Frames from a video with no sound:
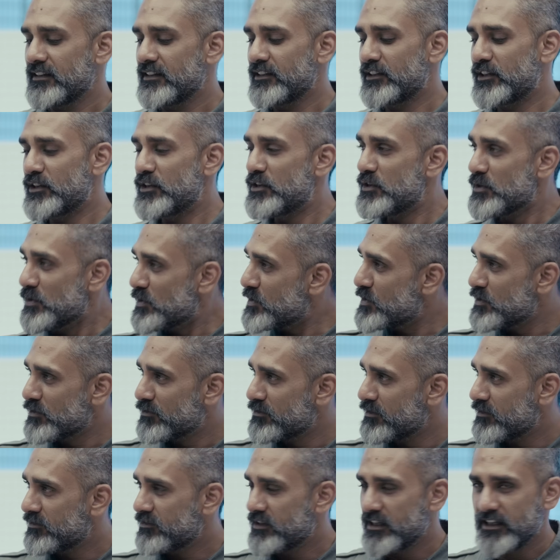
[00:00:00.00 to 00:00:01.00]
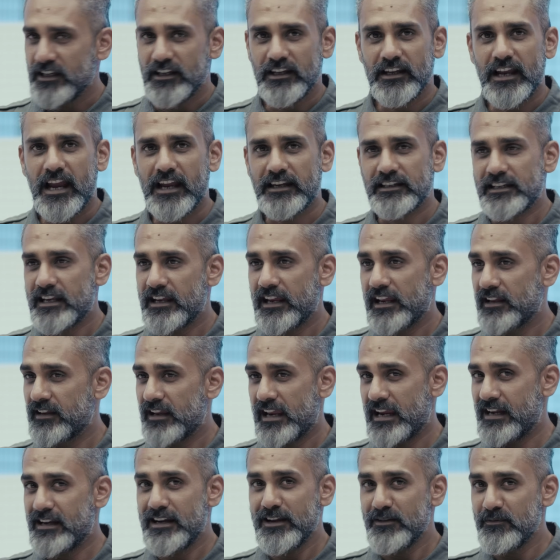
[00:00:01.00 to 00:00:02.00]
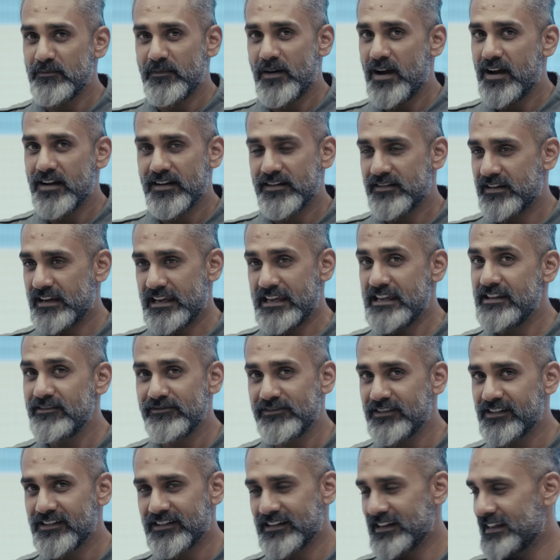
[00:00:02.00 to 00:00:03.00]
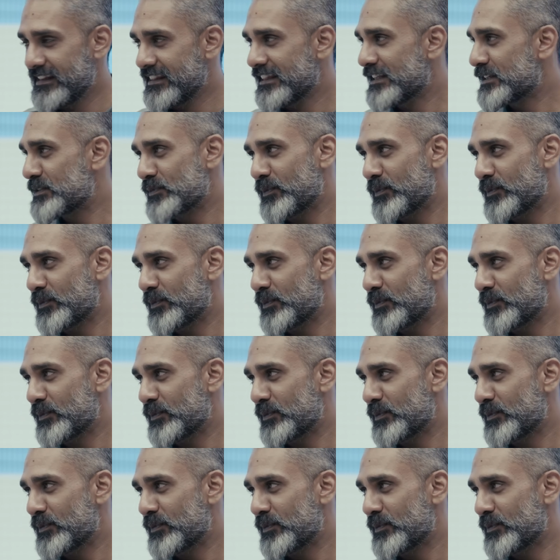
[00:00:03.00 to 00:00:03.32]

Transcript: The Duke 250 and KTM are evil in this